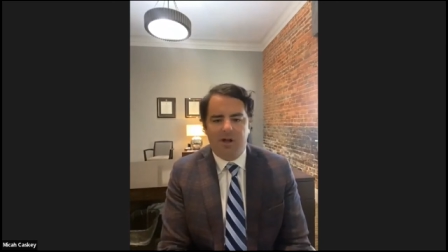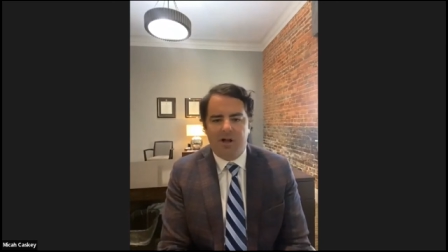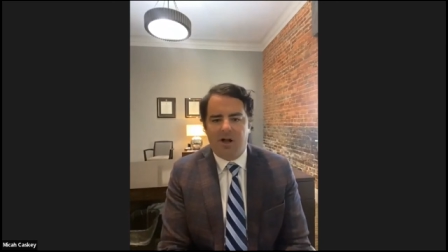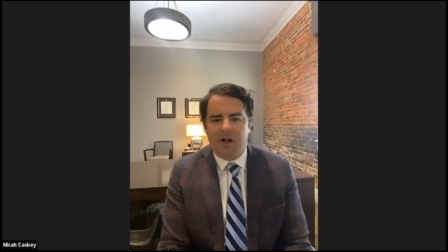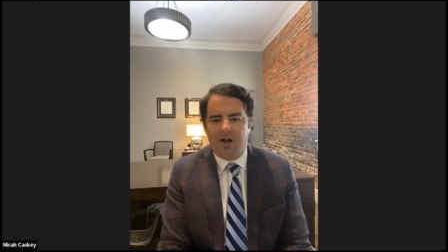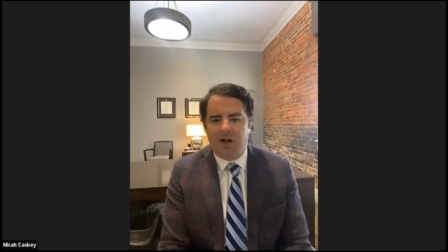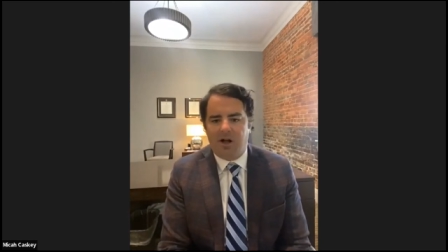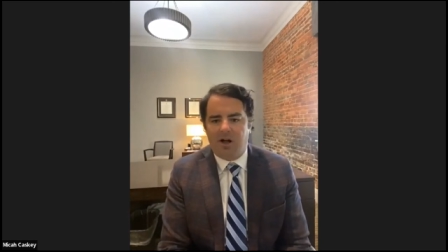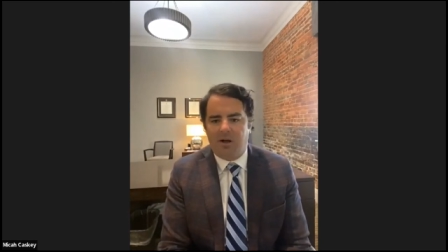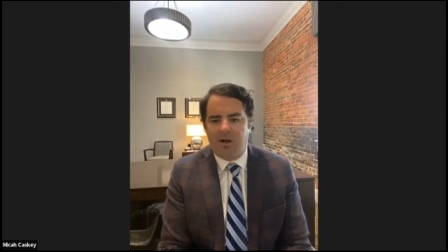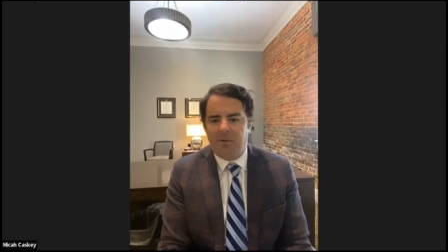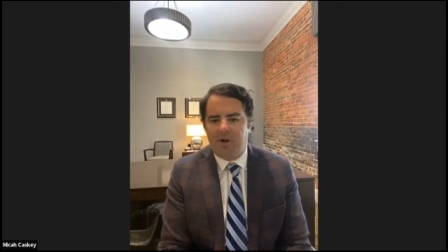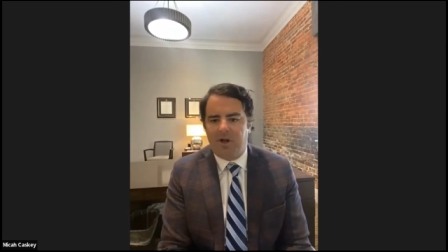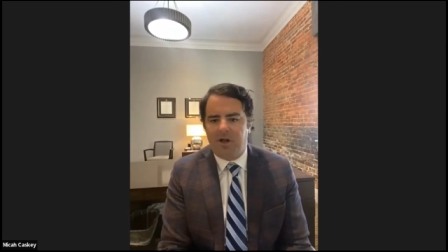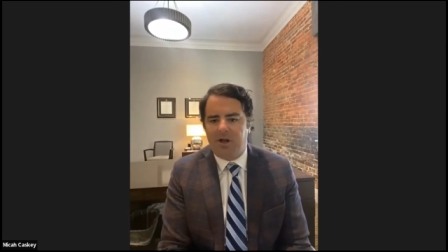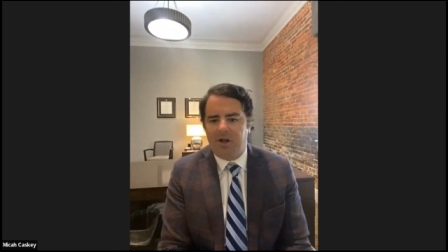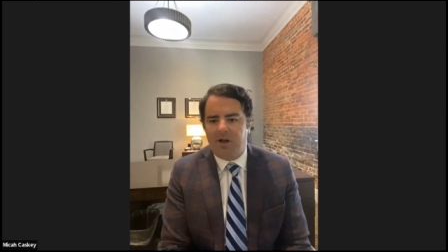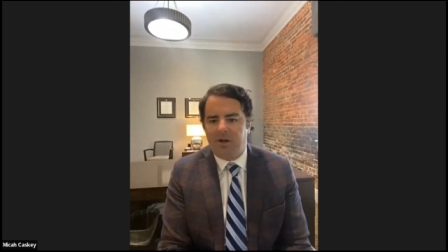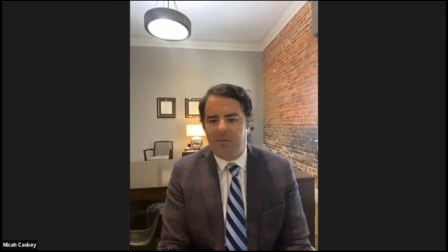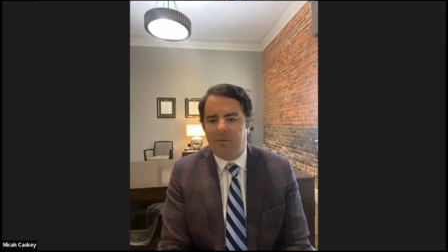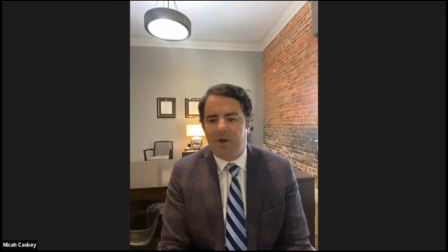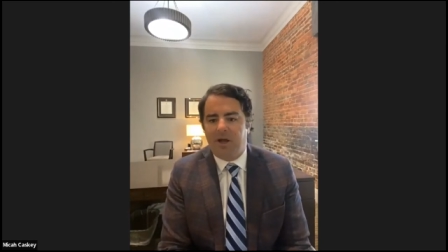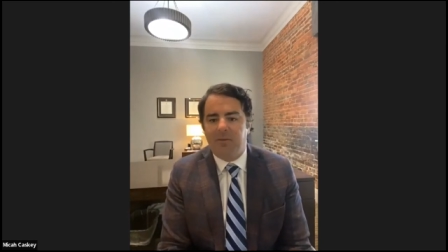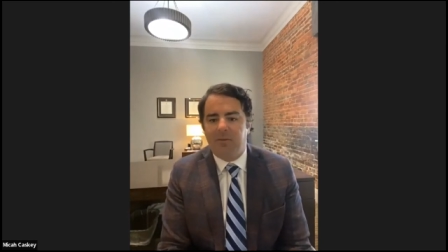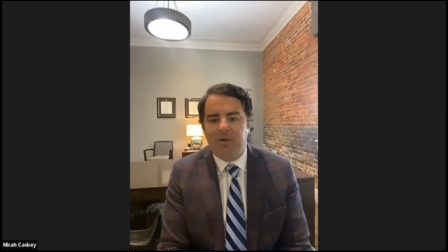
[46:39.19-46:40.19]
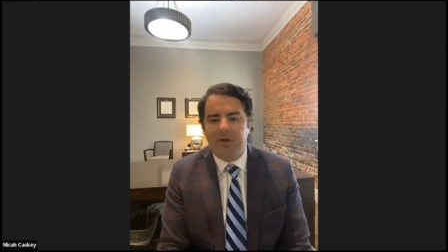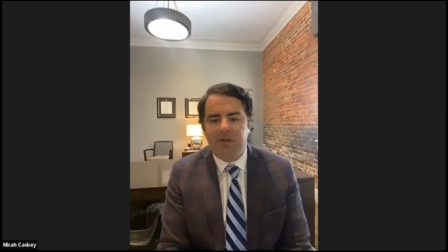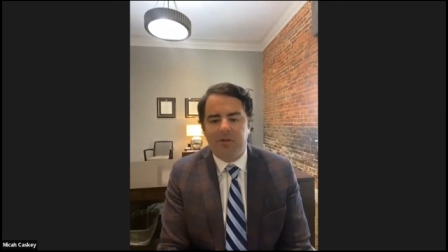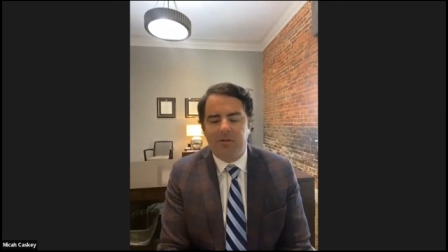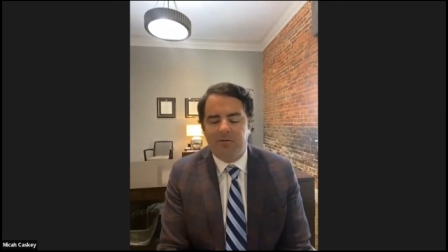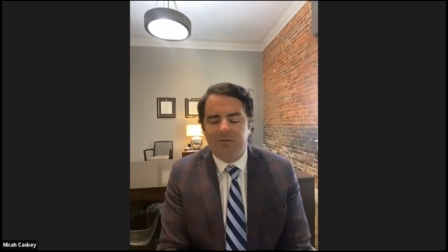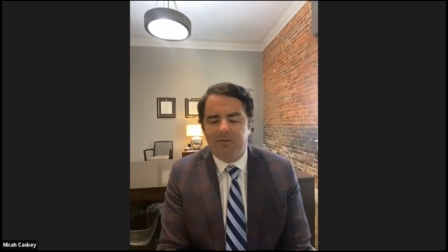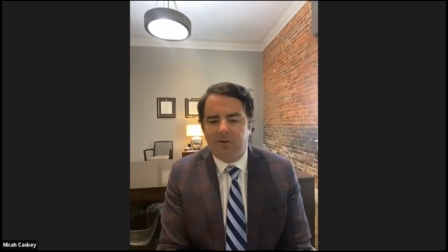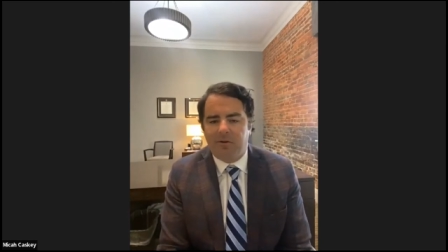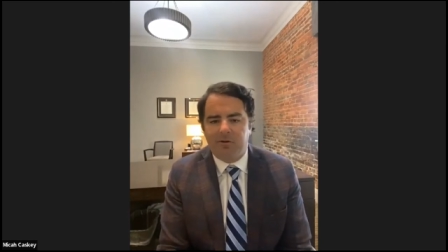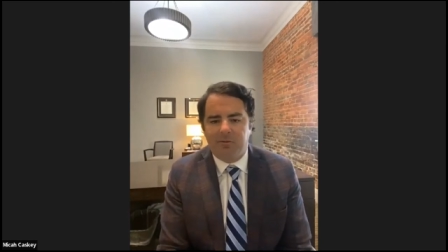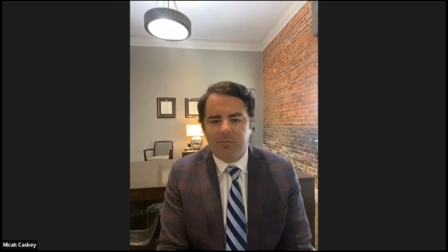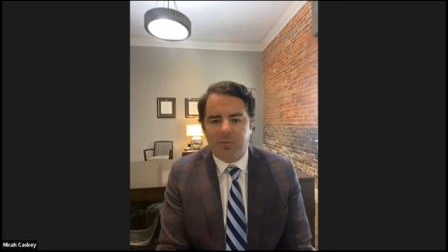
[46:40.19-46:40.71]
Um, and, and, maybe the
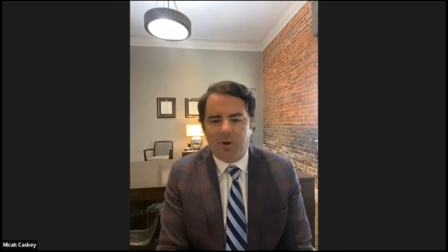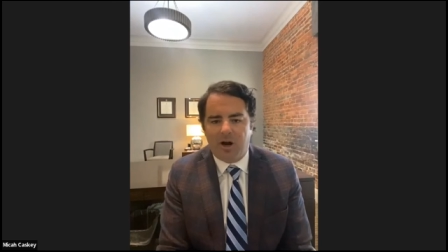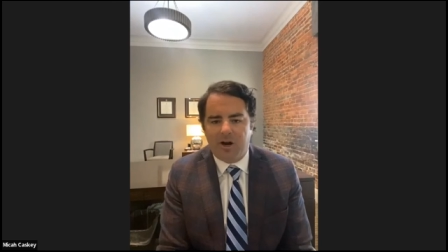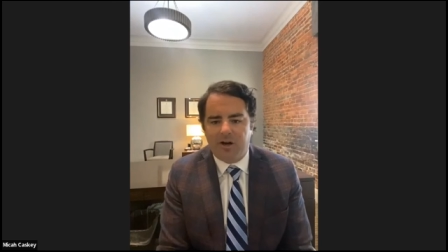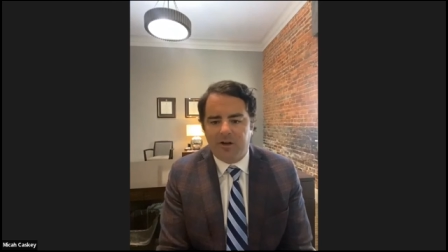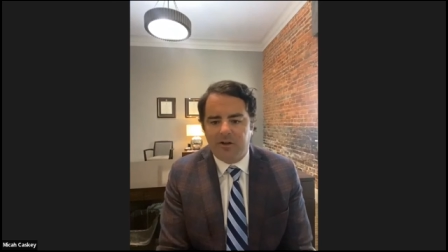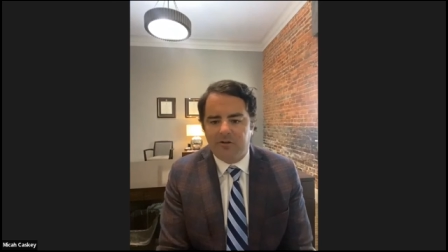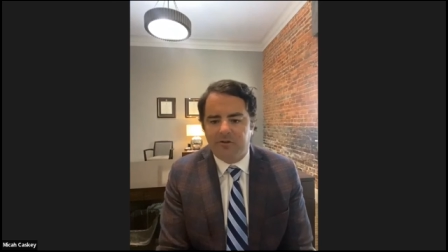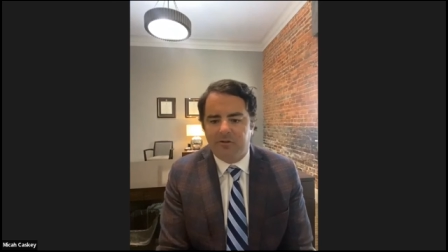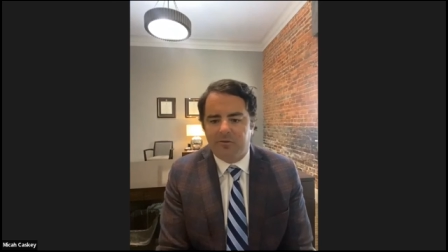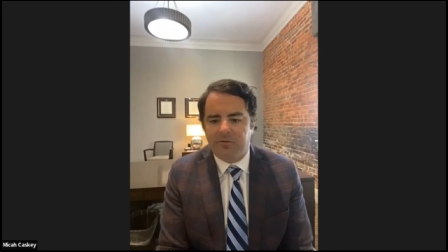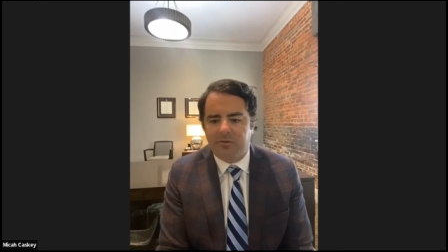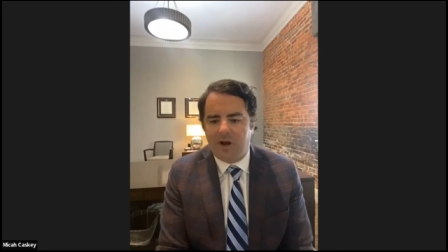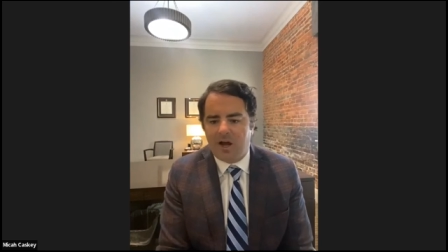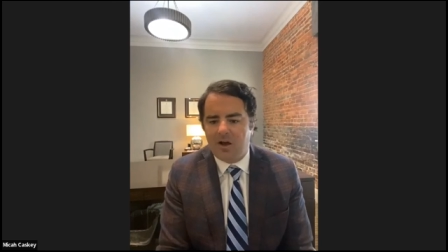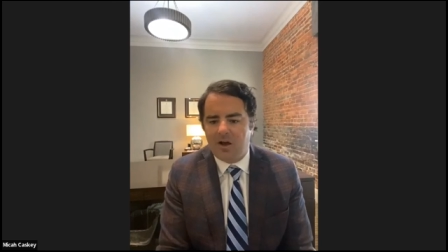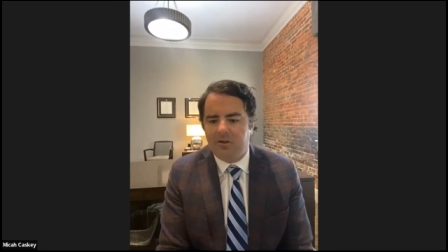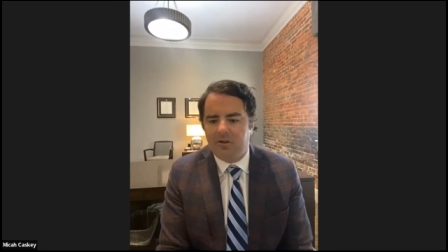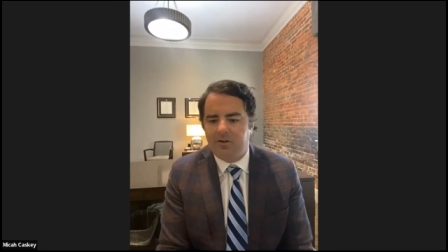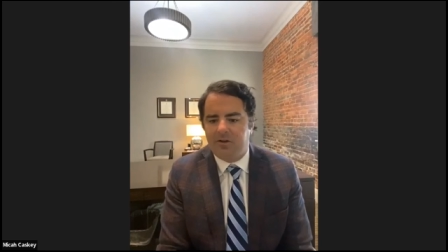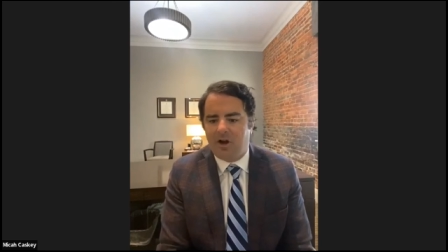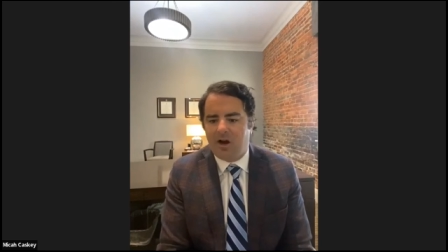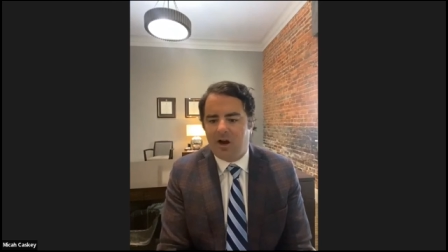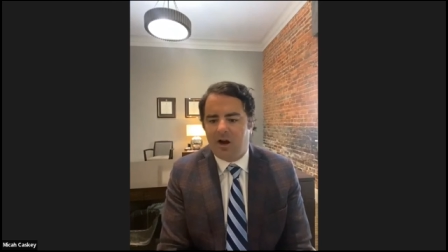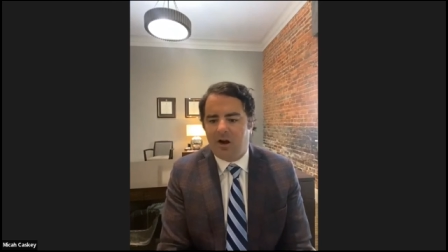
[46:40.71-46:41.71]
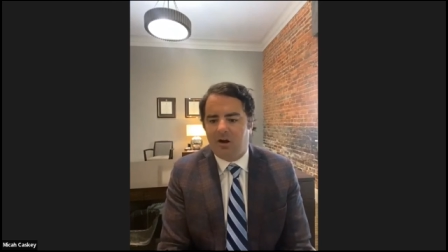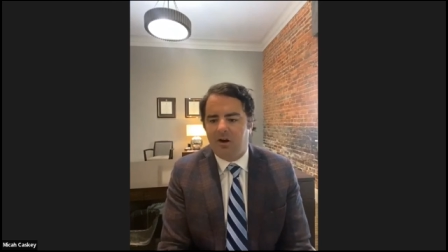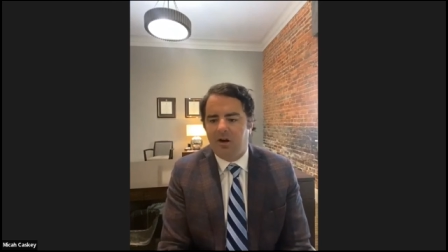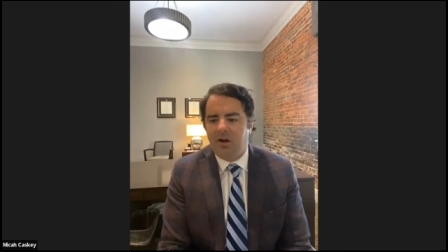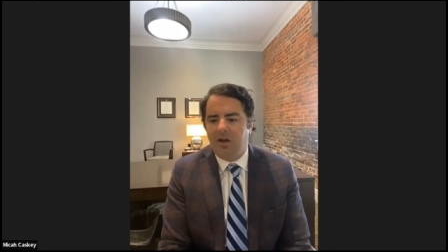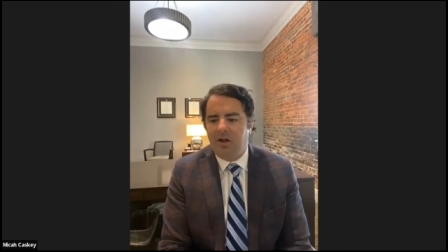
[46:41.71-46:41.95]
first bite is around our